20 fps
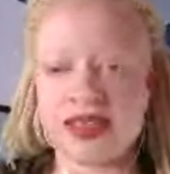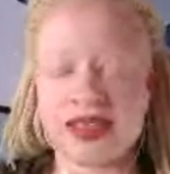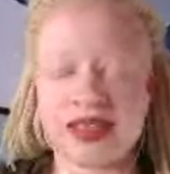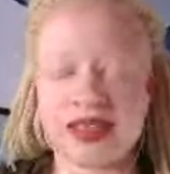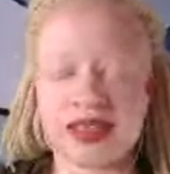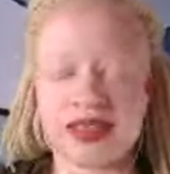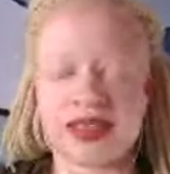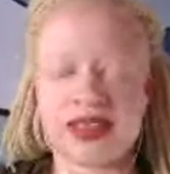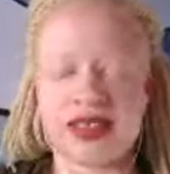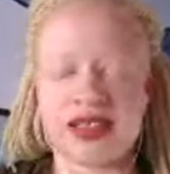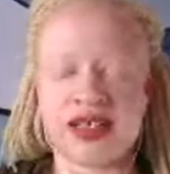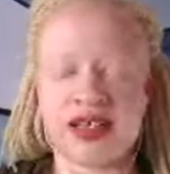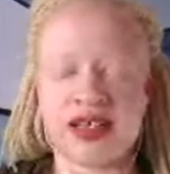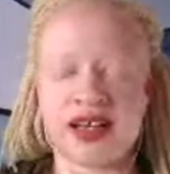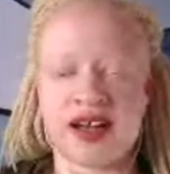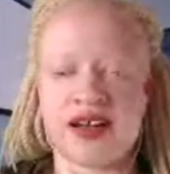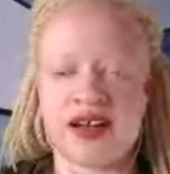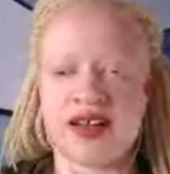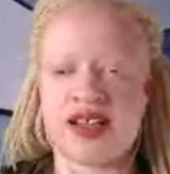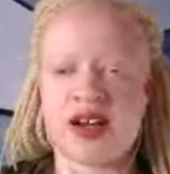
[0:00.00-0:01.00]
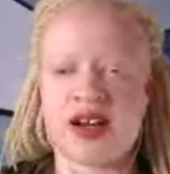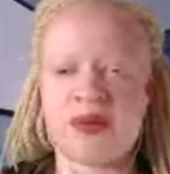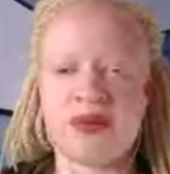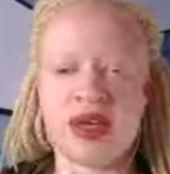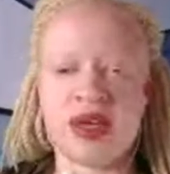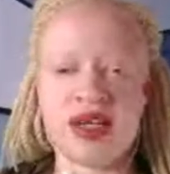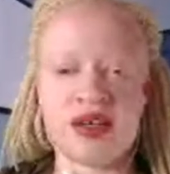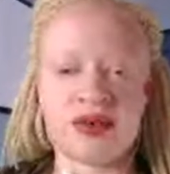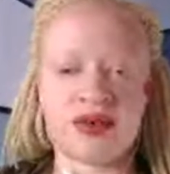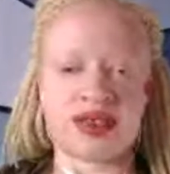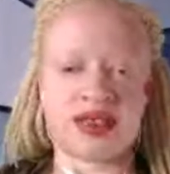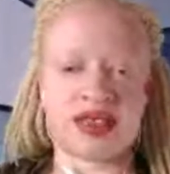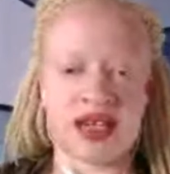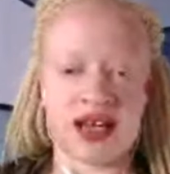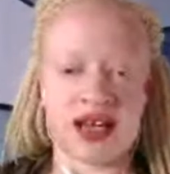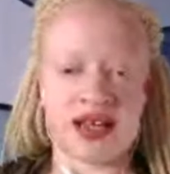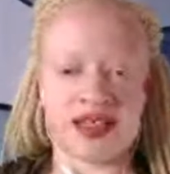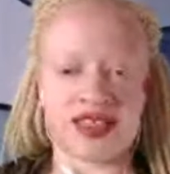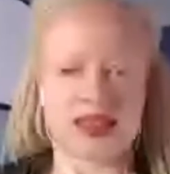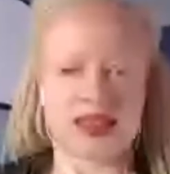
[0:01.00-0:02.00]
businesses, their menu is
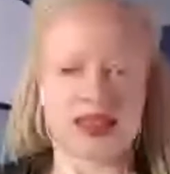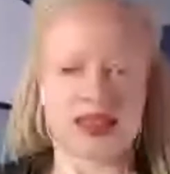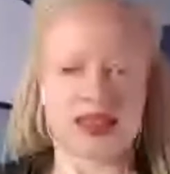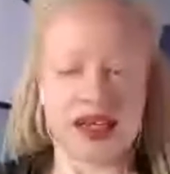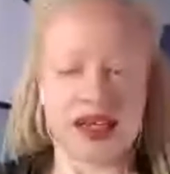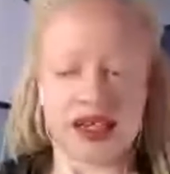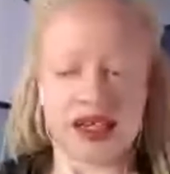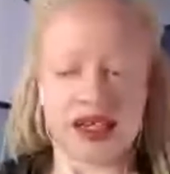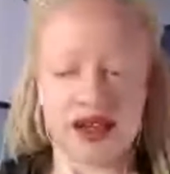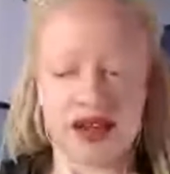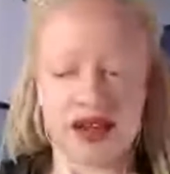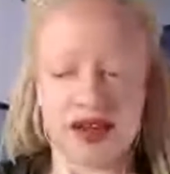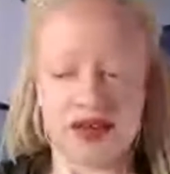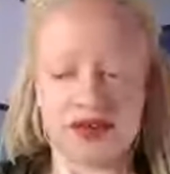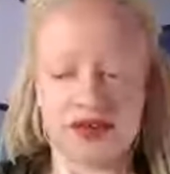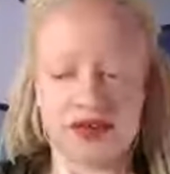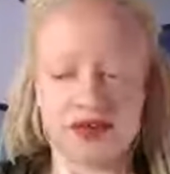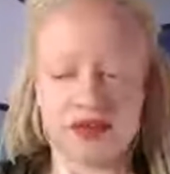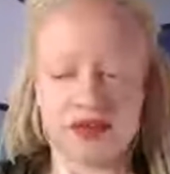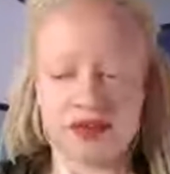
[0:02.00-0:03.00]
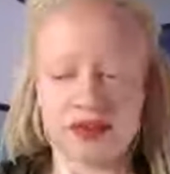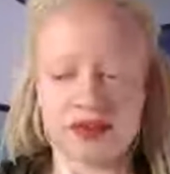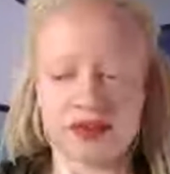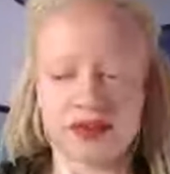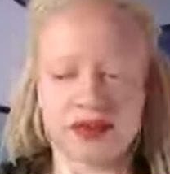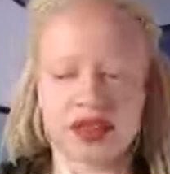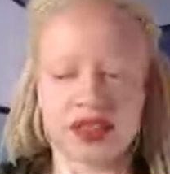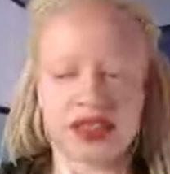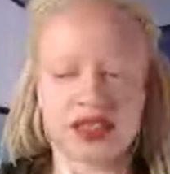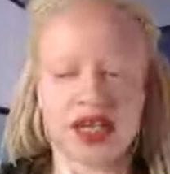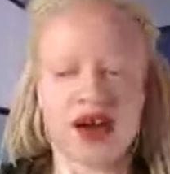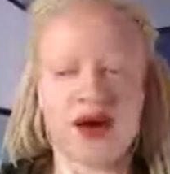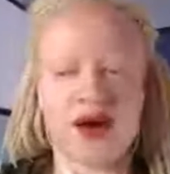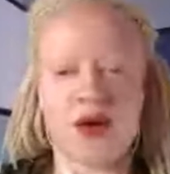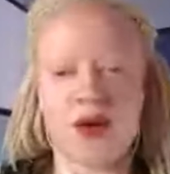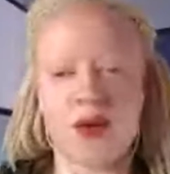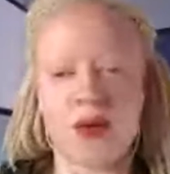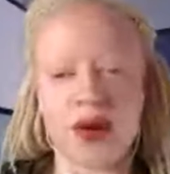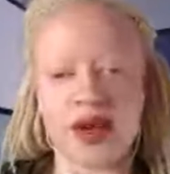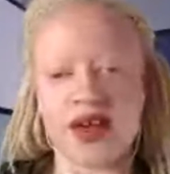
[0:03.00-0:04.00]
not expanded enough.
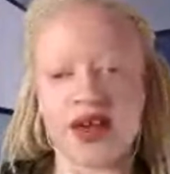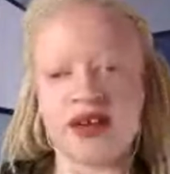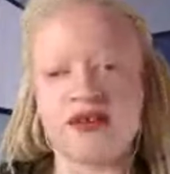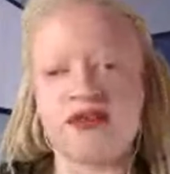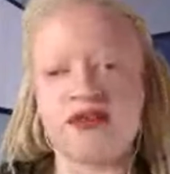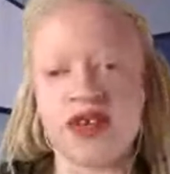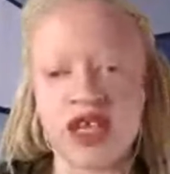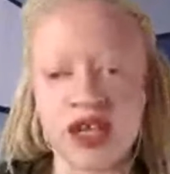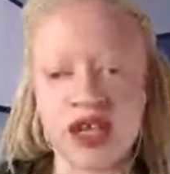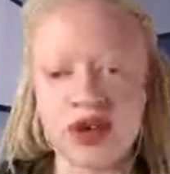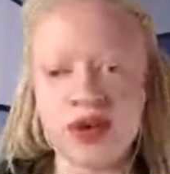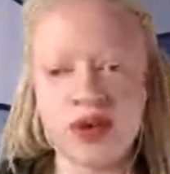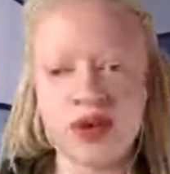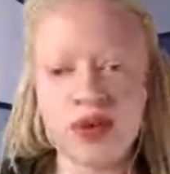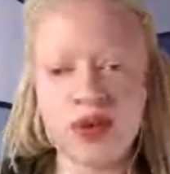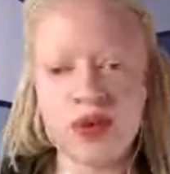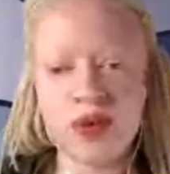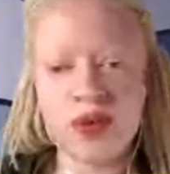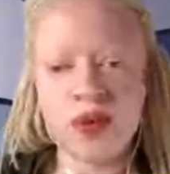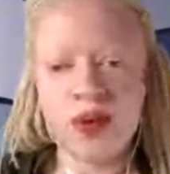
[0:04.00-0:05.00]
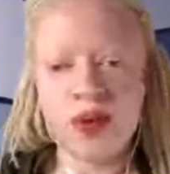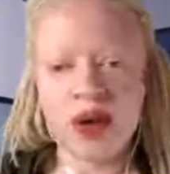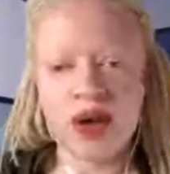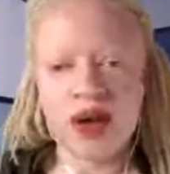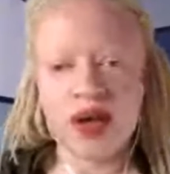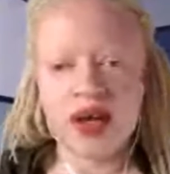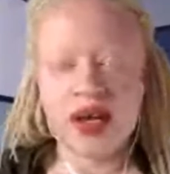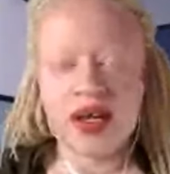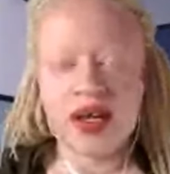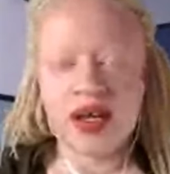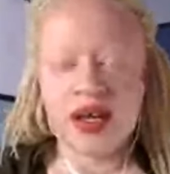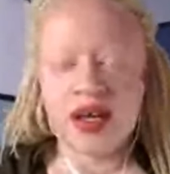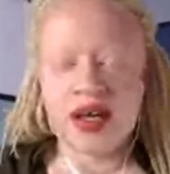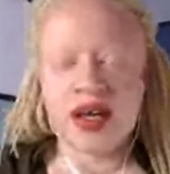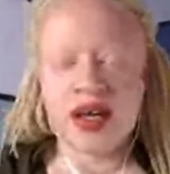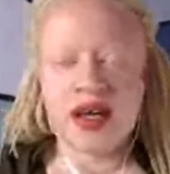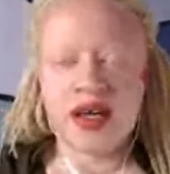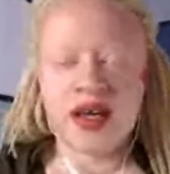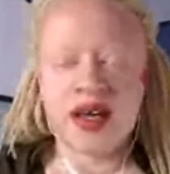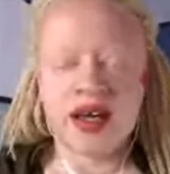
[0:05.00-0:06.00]
So if you
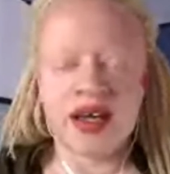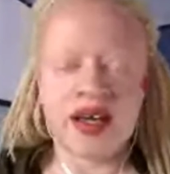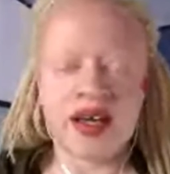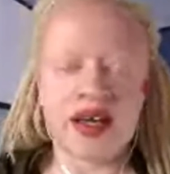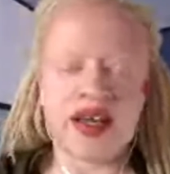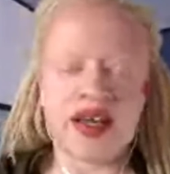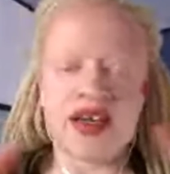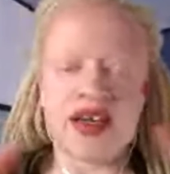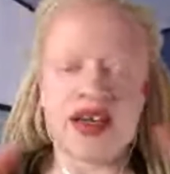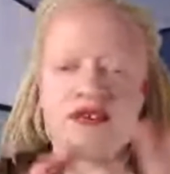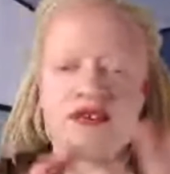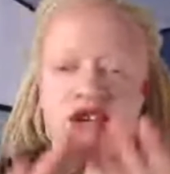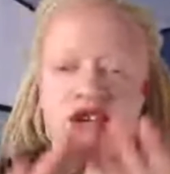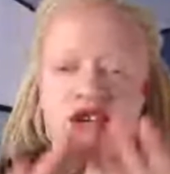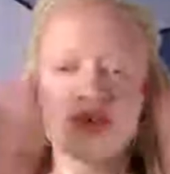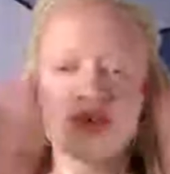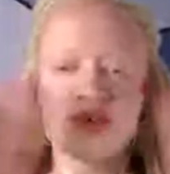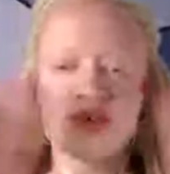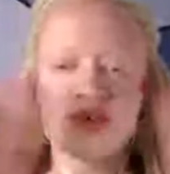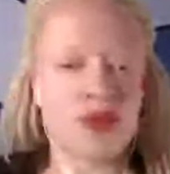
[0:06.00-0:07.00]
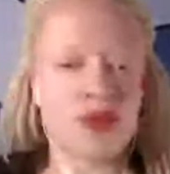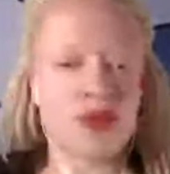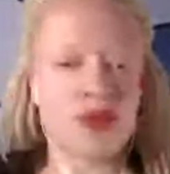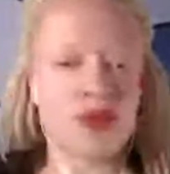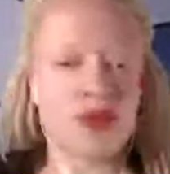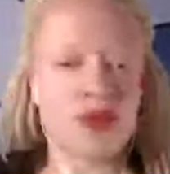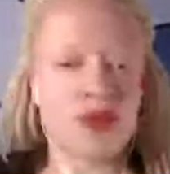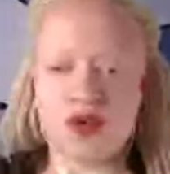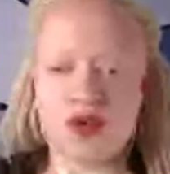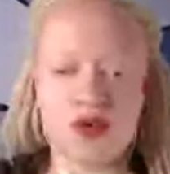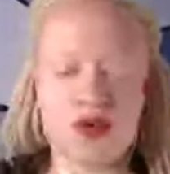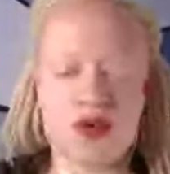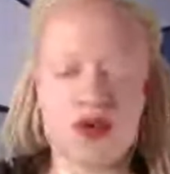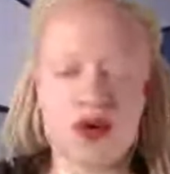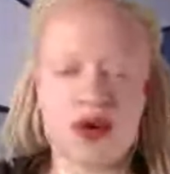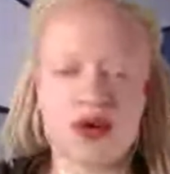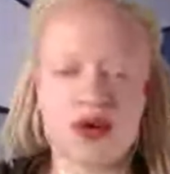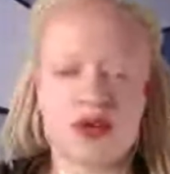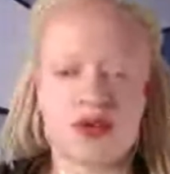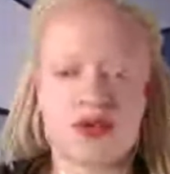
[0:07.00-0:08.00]
do